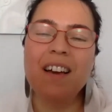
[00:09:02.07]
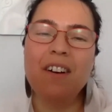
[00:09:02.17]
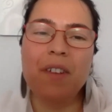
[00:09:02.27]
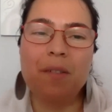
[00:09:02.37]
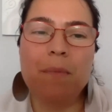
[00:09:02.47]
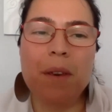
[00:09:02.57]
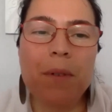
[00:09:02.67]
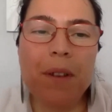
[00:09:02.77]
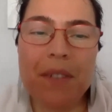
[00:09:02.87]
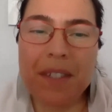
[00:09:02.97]
when the
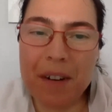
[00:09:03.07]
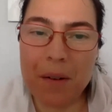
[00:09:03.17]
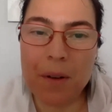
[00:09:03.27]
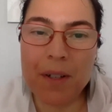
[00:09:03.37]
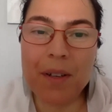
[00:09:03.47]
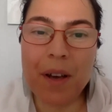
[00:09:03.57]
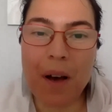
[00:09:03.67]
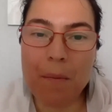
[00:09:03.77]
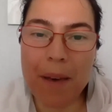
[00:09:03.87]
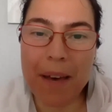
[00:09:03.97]
people of Israel want to
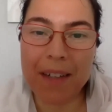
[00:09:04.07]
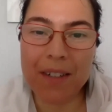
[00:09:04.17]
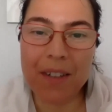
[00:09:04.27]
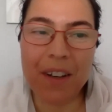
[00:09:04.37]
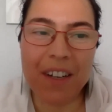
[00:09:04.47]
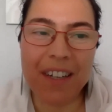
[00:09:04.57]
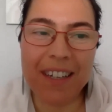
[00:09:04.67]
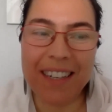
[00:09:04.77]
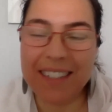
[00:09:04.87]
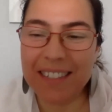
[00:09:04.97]
come back to God
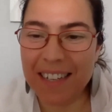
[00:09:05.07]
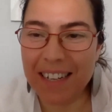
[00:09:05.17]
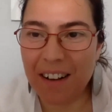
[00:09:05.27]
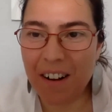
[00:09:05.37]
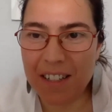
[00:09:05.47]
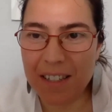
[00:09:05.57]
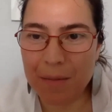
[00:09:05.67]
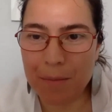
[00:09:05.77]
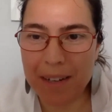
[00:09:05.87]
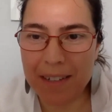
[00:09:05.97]
and seek God's
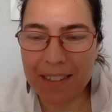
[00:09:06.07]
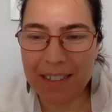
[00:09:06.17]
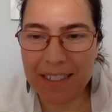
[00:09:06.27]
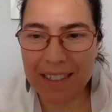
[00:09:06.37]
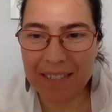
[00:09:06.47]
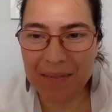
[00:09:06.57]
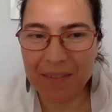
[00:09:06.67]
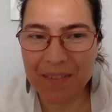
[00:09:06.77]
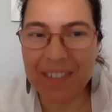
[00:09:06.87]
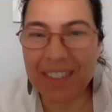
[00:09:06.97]
mercy.
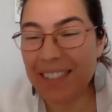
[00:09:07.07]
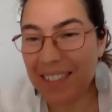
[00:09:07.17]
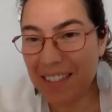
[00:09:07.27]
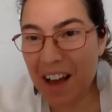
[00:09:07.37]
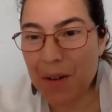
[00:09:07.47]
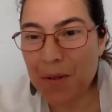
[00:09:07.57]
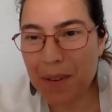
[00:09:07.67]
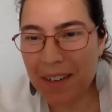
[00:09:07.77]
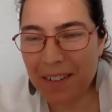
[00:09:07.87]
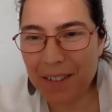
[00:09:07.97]
This is how
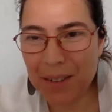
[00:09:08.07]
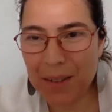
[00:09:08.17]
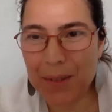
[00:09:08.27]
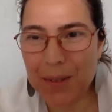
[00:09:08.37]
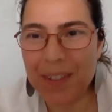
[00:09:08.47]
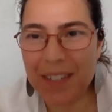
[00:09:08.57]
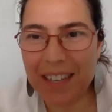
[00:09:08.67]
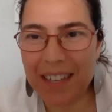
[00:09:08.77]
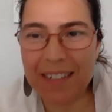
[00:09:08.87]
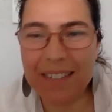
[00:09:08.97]
we also
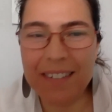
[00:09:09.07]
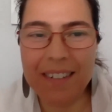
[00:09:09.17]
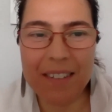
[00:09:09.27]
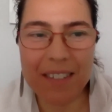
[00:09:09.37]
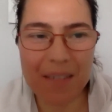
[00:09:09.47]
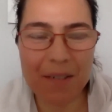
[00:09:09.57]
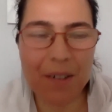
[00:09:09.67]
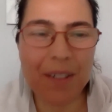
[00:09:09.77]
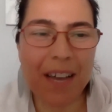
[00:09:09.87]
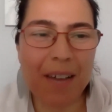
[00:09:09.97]
sing it
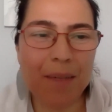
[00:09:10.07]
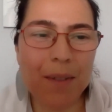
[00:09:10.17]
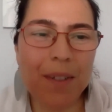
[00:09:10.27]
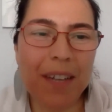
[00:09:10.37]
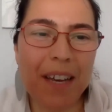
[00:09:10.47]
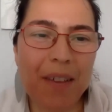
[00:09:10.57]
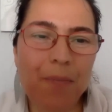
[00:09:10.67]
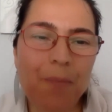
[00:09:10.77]
several times today.